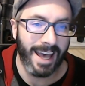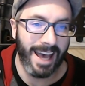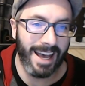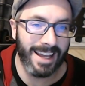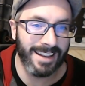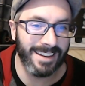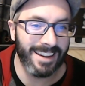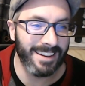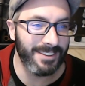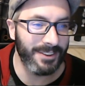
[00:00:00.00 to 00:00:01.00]

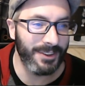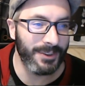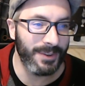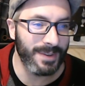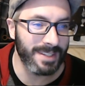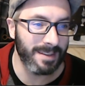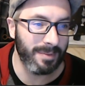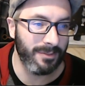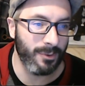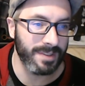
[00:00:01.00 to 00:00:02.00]
Then do you use it
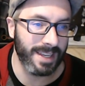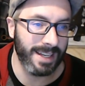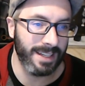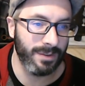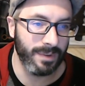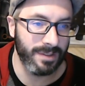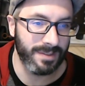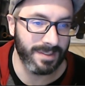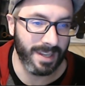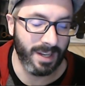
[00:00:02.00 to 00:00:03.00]
before sanding to reduce
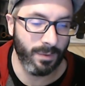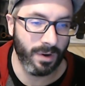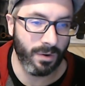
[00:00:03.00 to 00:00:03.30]
the sanding work,